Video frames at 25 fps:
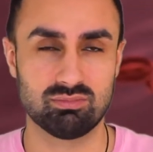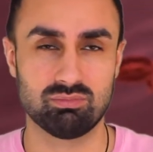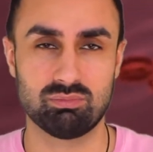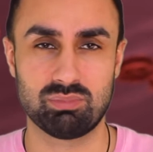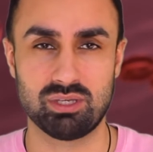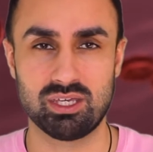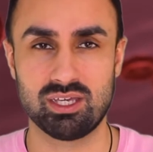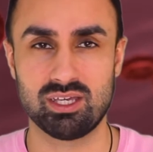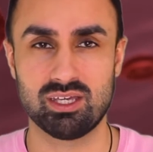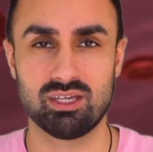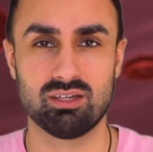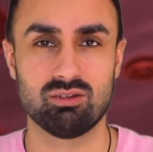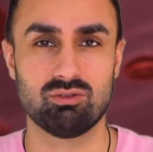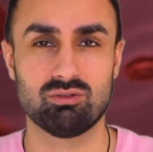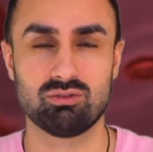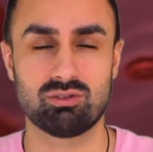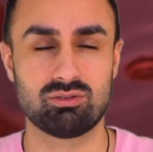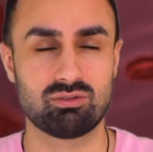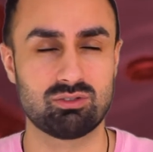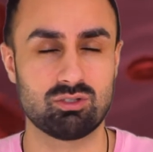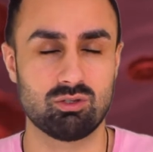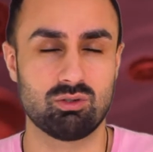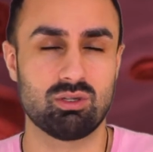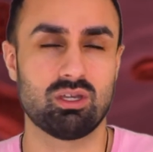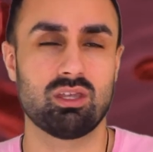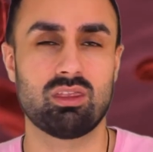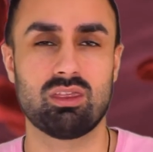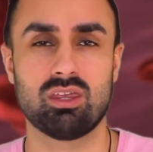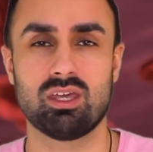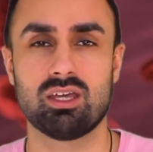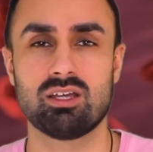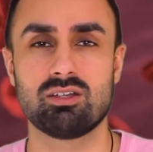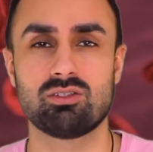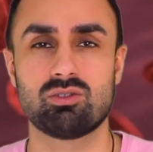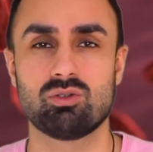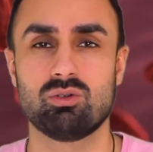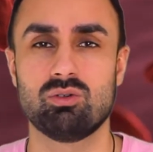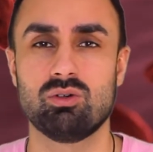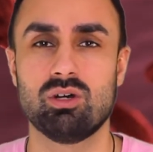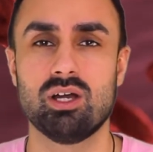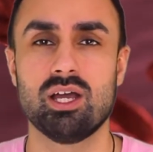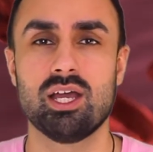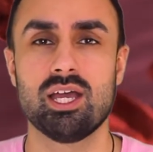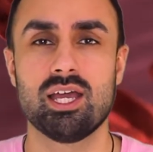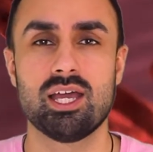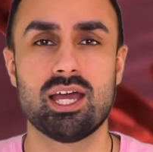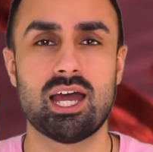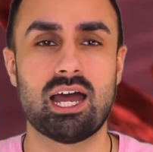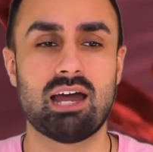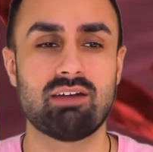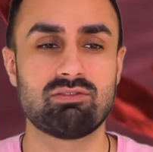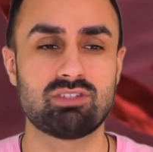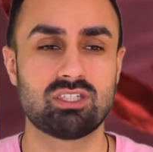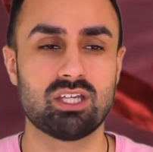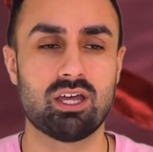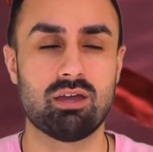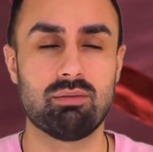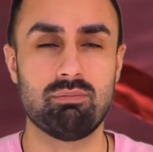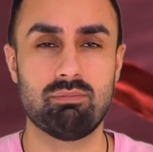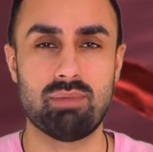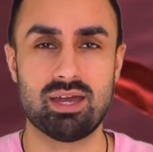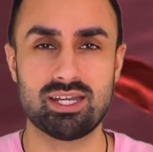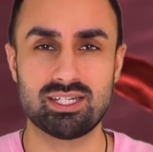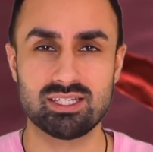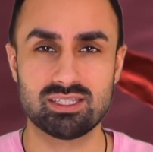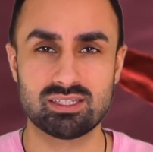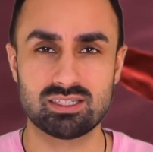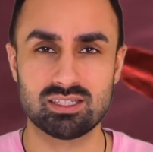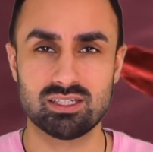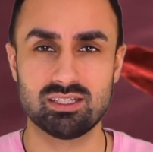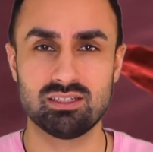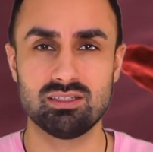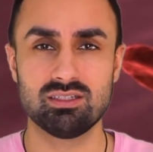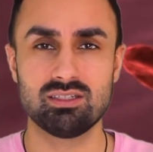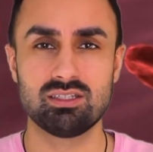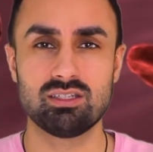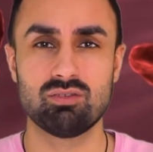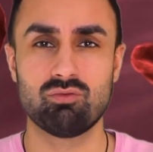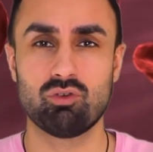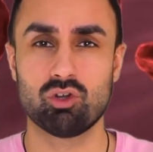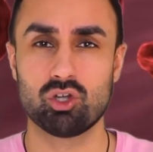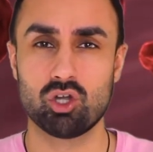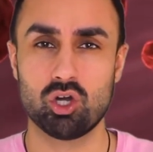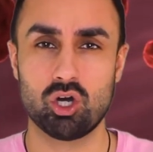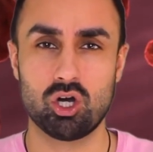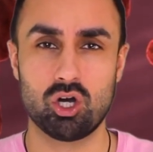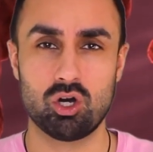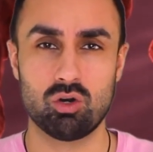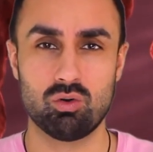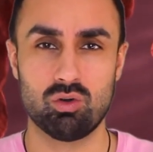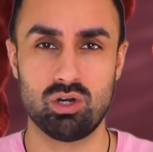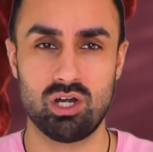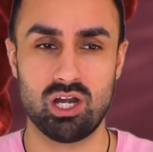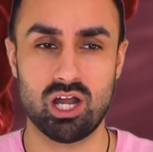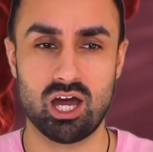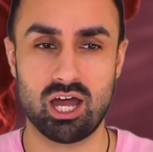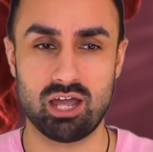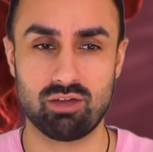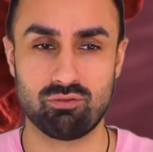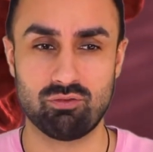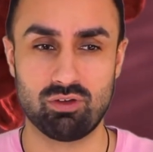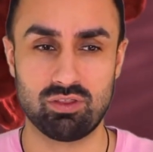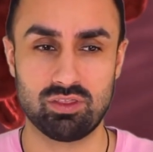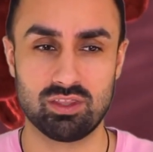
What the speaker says: being or doing things or have certain medicines for your whole life.